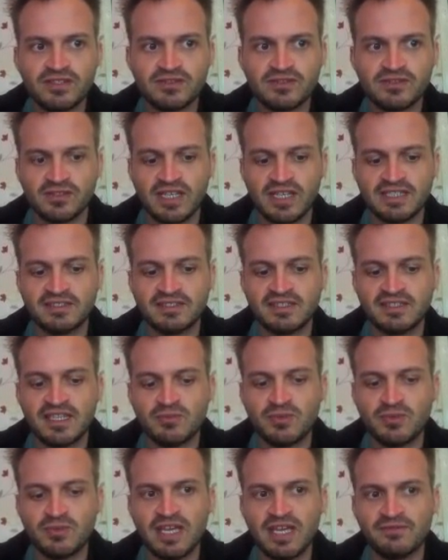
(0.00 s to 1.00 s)
So let's
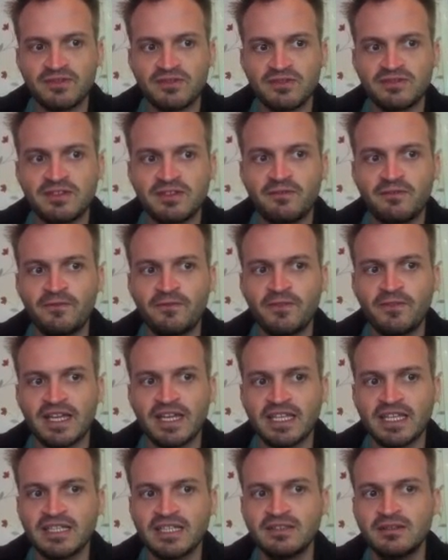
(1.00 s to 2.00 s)
say we have to
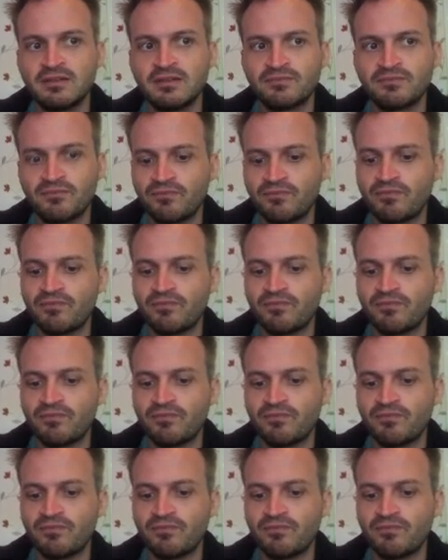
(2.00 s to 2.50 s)
define